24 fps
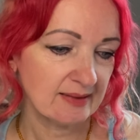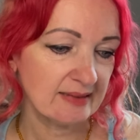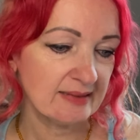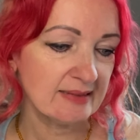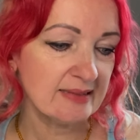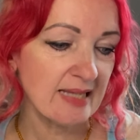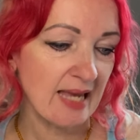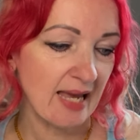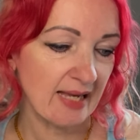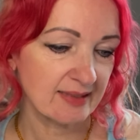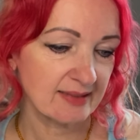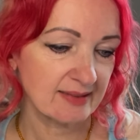
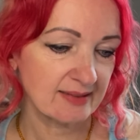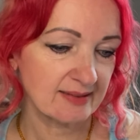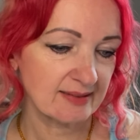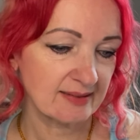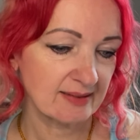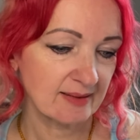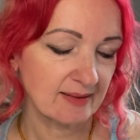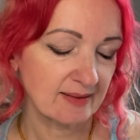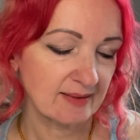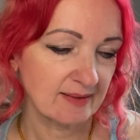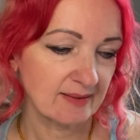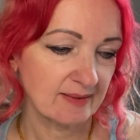Yes,
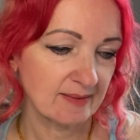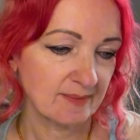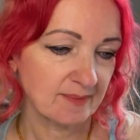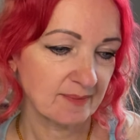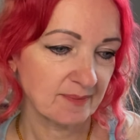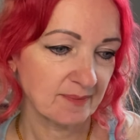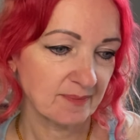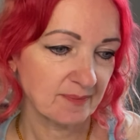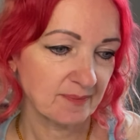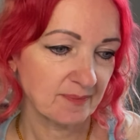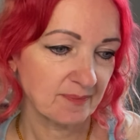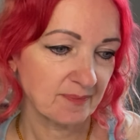
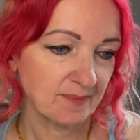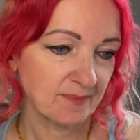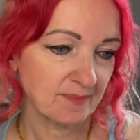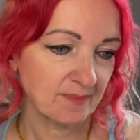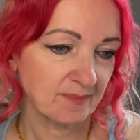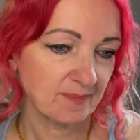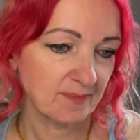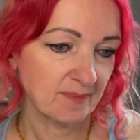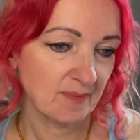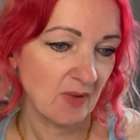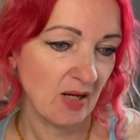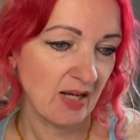
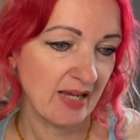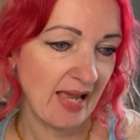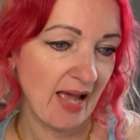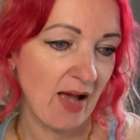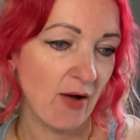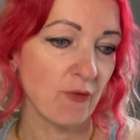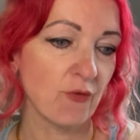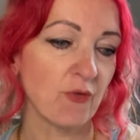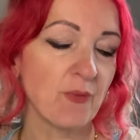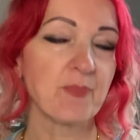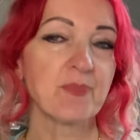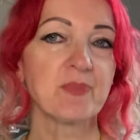I
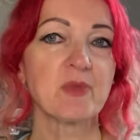have.